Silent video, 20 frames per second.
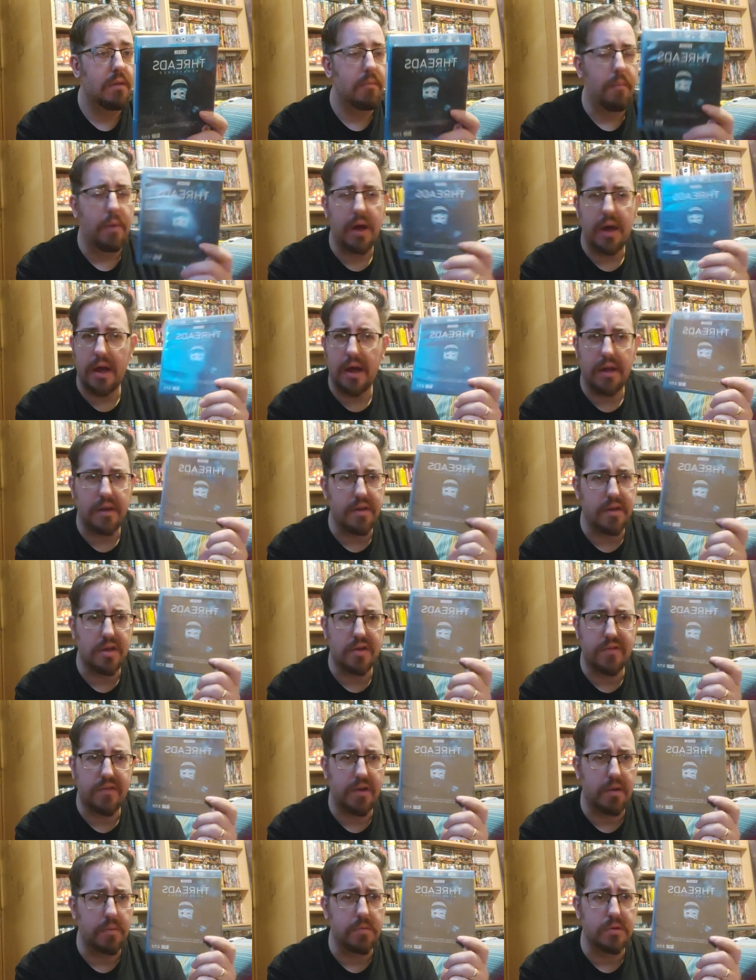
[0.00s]
Man, this
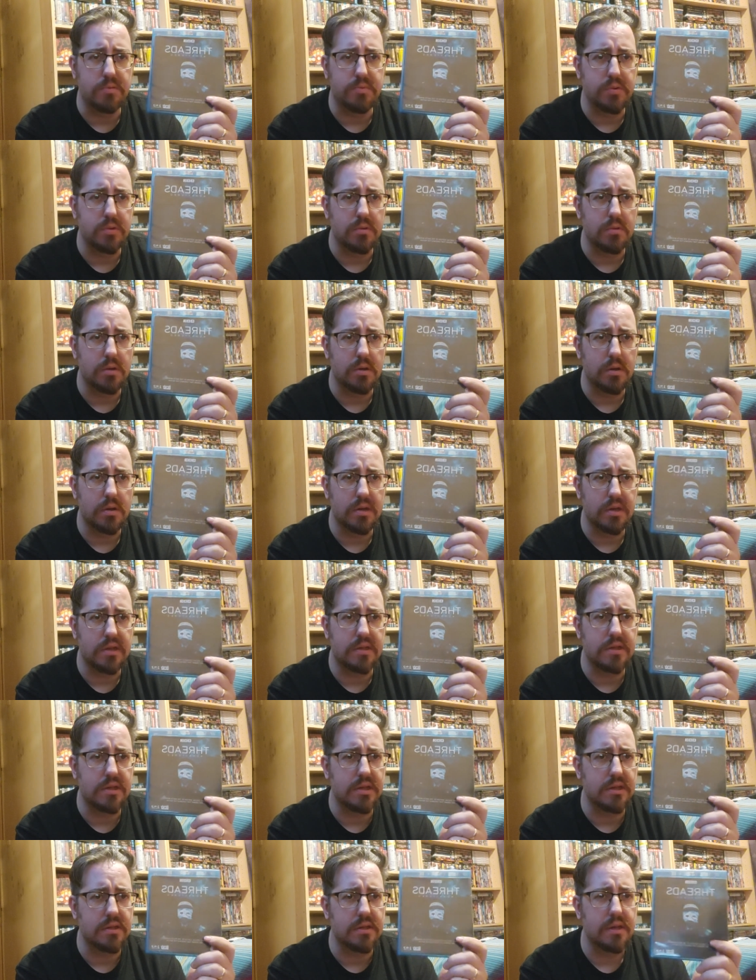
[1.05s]
film is brutal. This
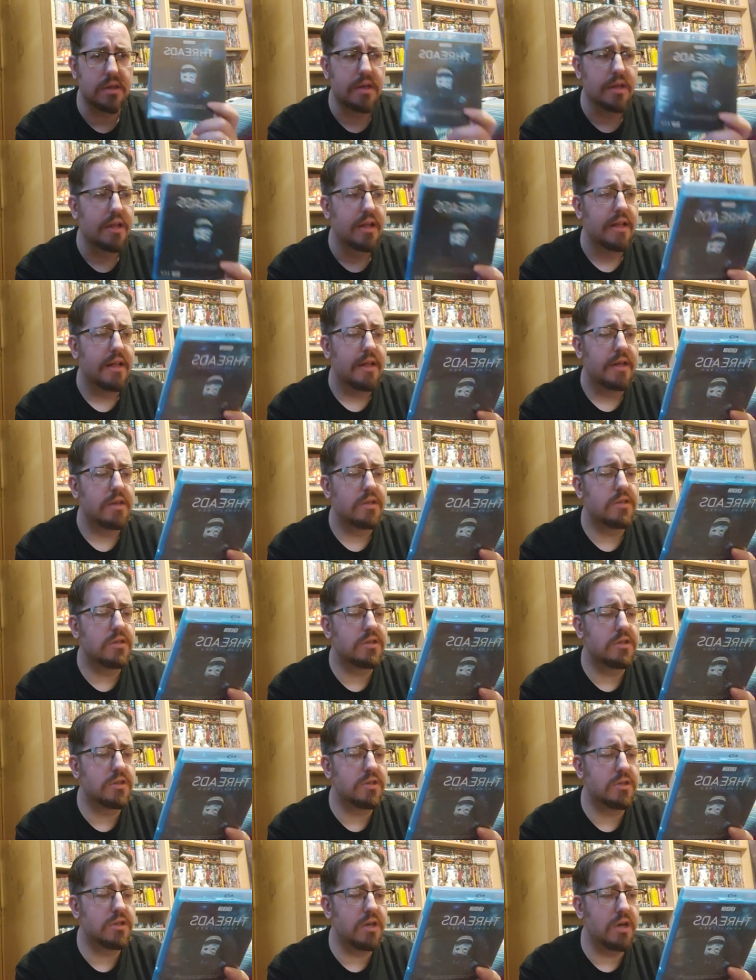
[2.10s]
is
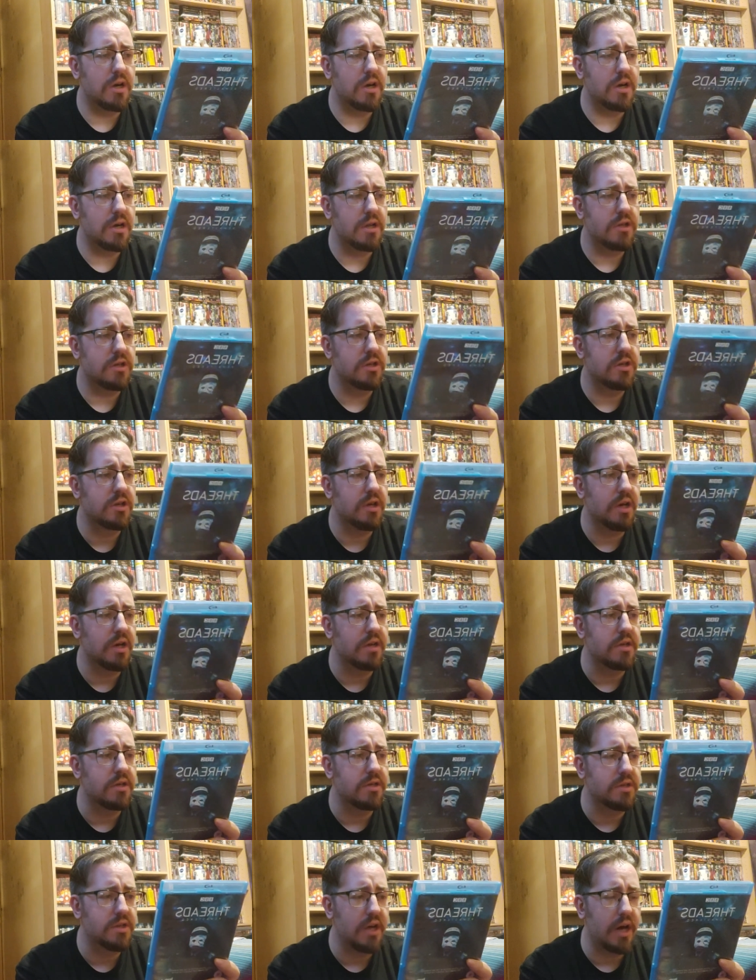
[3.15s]
such a
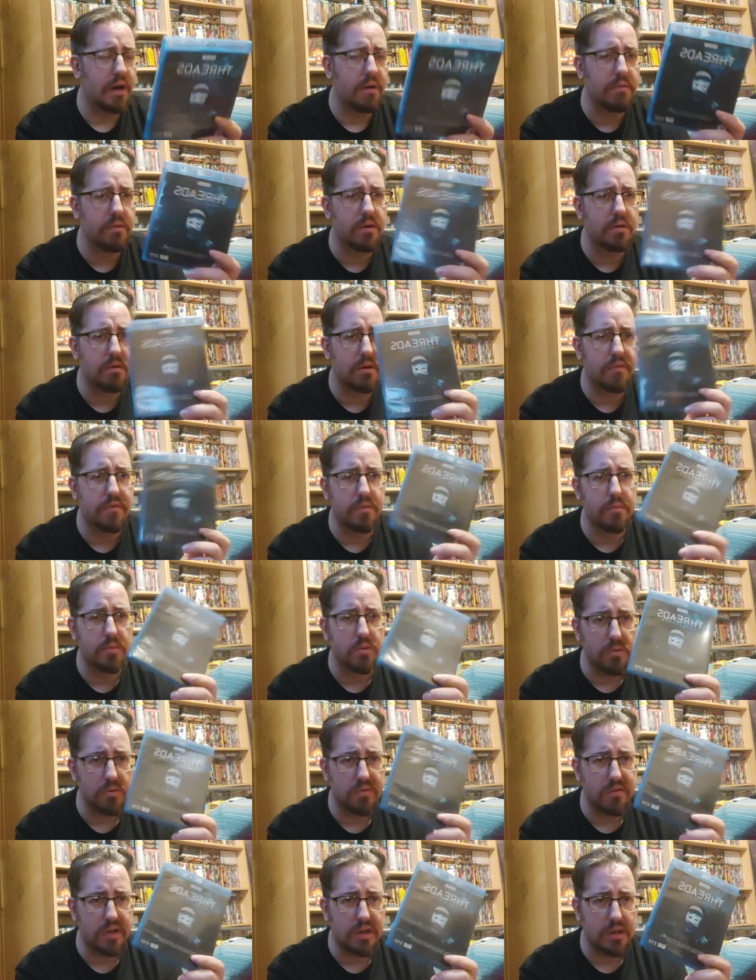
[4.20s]
downer of a
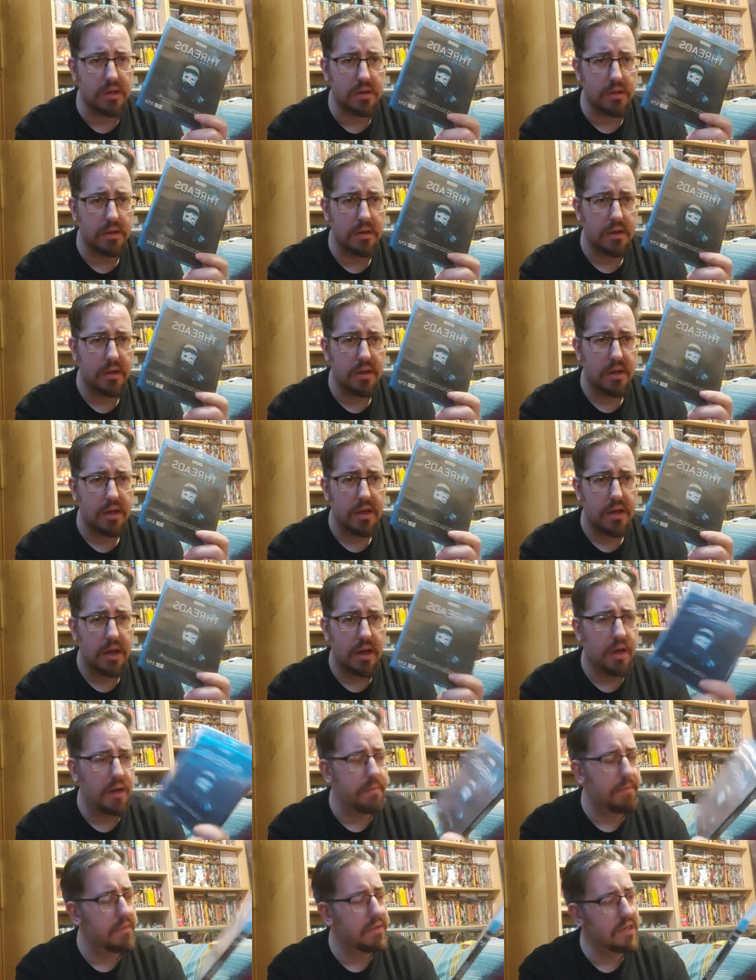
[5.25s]
movie.
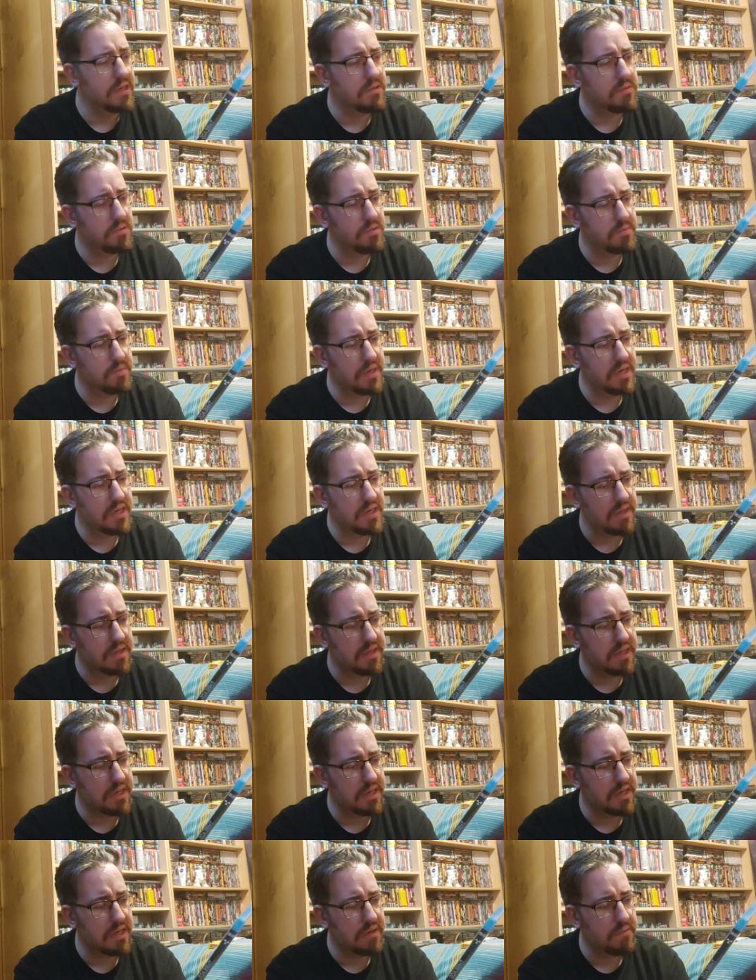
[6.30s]
This was made, I
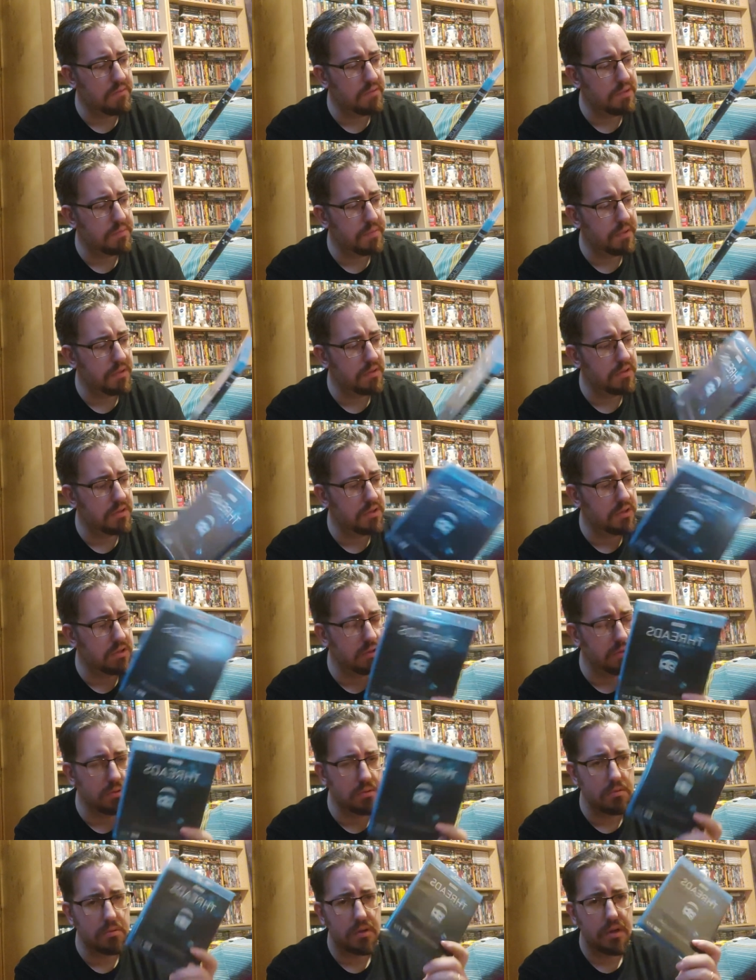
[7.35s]
think, in response
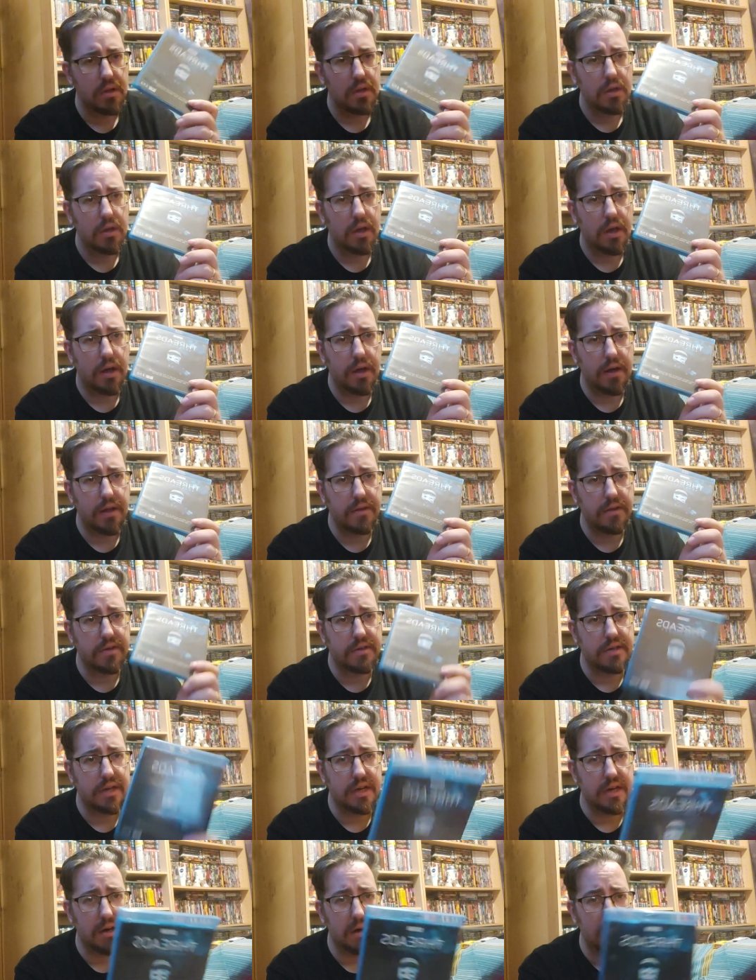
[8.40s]
to The
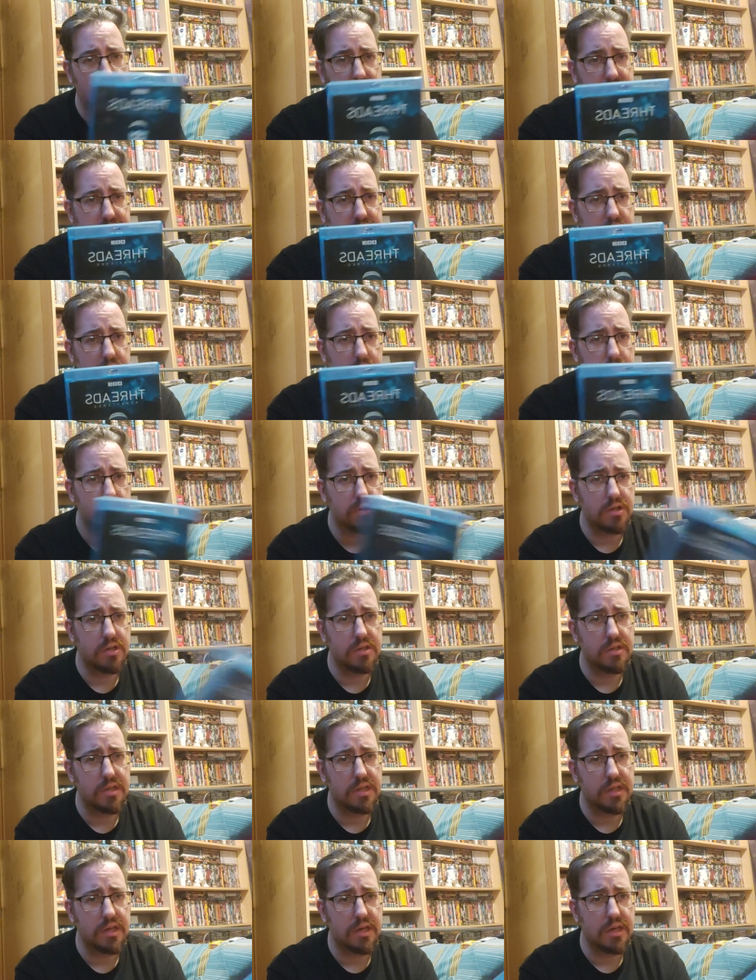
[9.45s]
Day After, which is
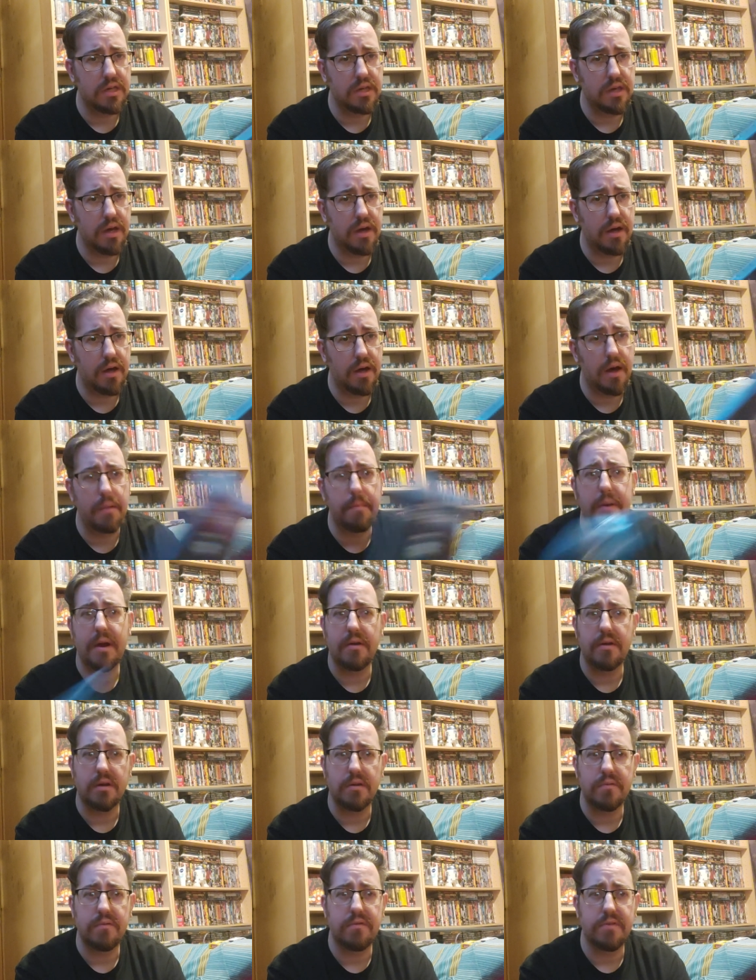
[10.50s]
the
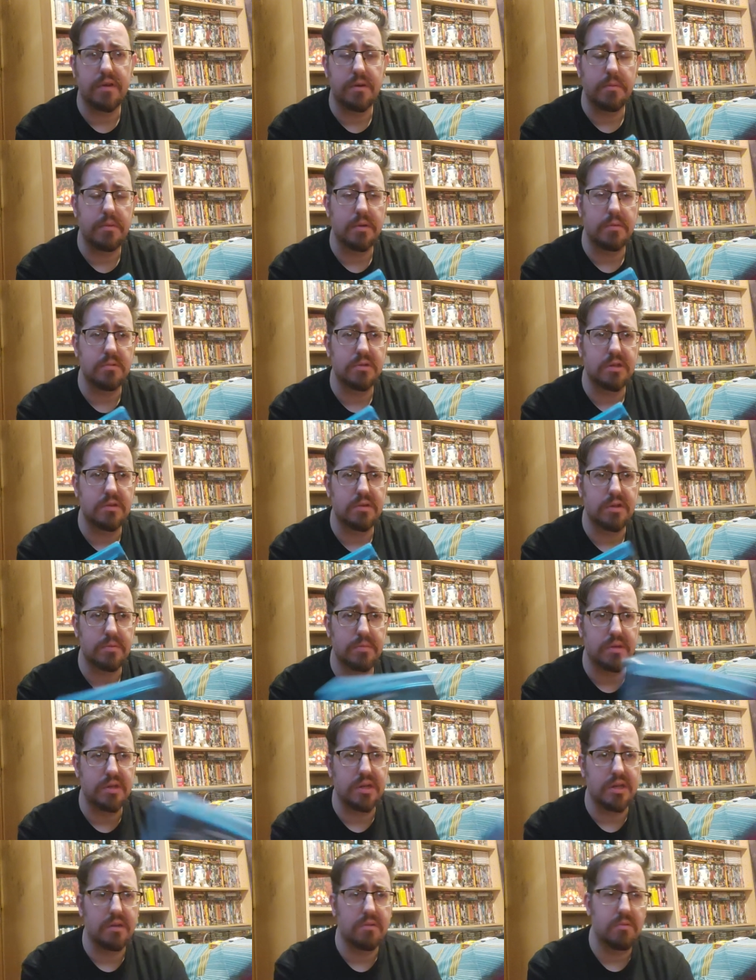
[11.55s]
American film that was written
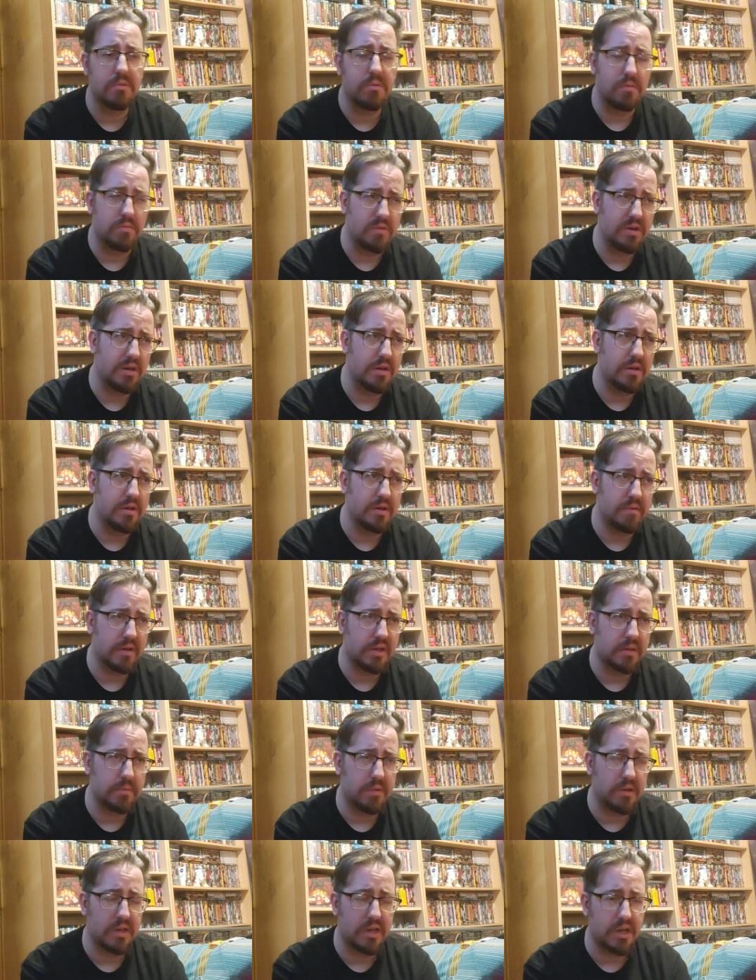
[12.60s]
and
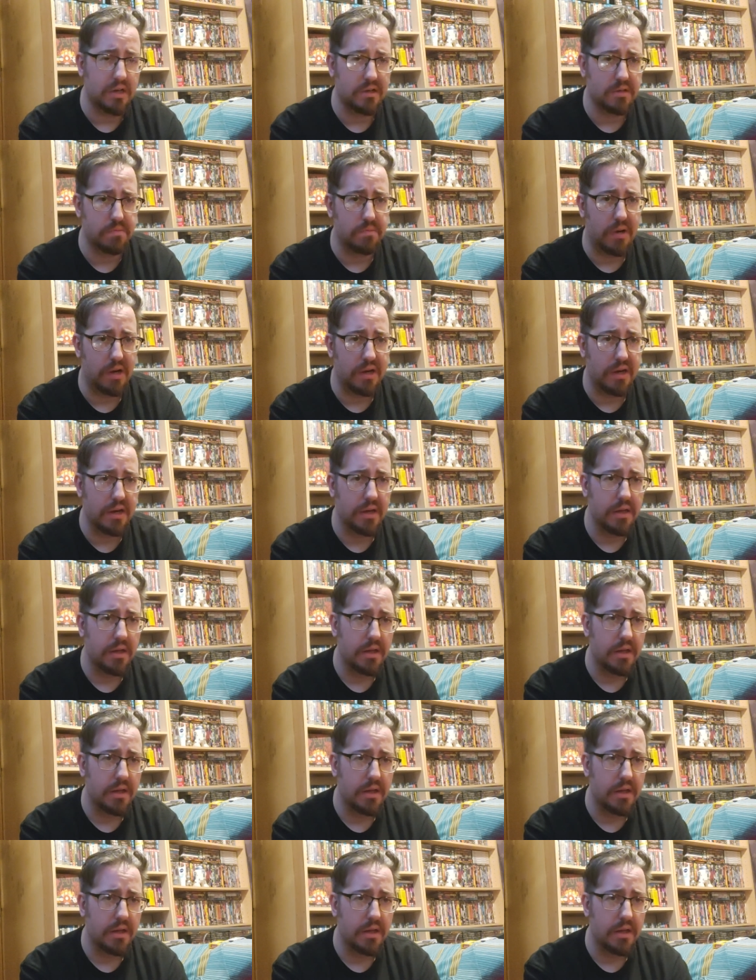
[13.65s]
directed by Nicholas Meyer